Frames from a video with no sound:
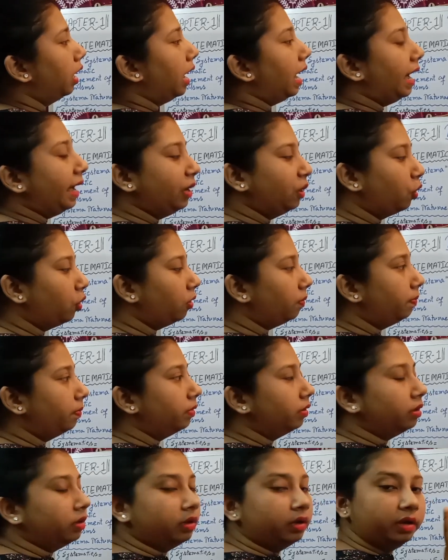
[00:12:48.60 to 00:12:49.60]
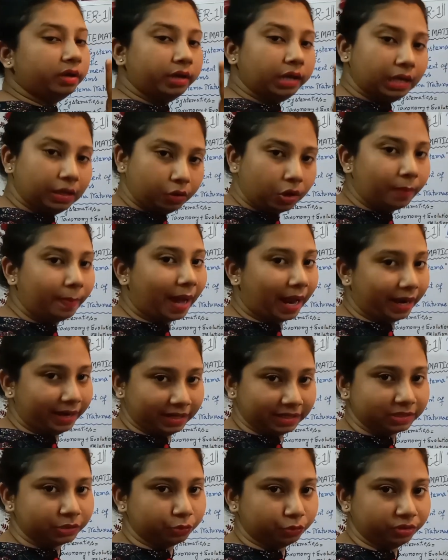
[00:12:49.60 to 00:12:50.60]
I hope you have
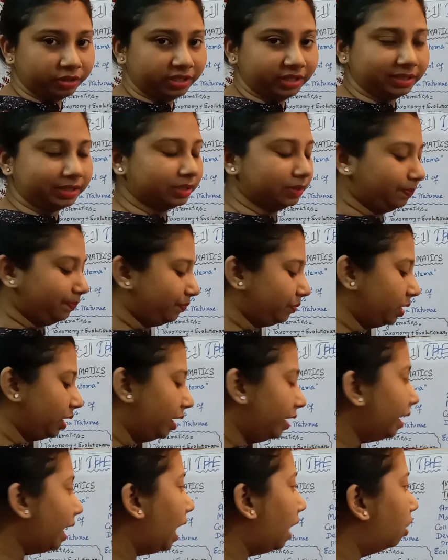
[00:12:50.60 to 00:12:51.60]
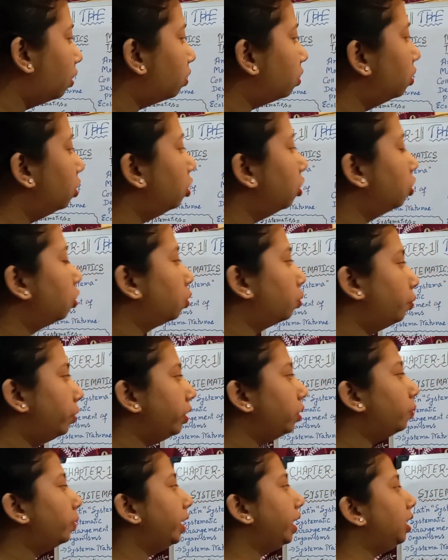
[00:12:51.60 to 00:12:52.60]
understood this. Now
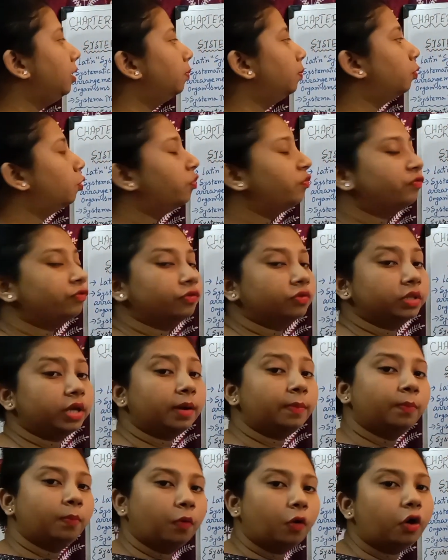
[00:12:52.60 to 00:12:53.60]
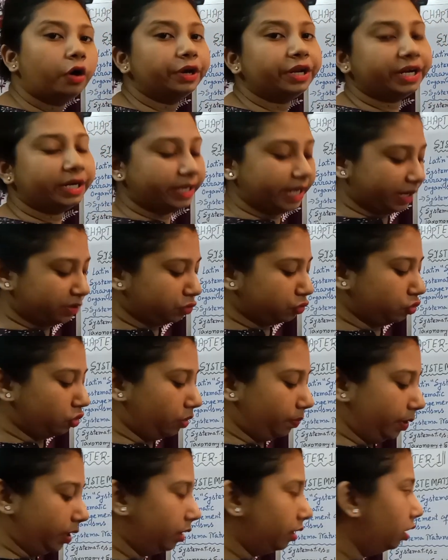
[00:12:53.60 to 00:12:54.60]
we will move to the modern
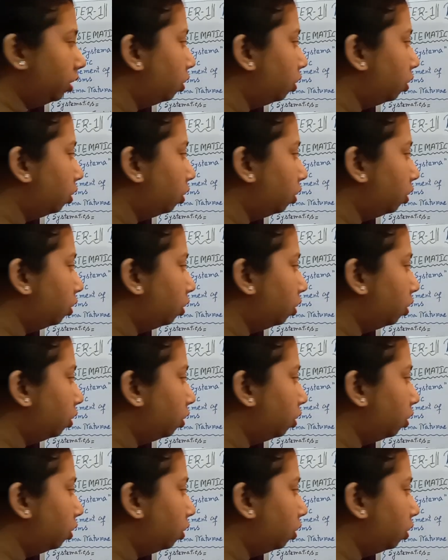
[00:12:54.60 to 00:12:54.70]
taxonomy.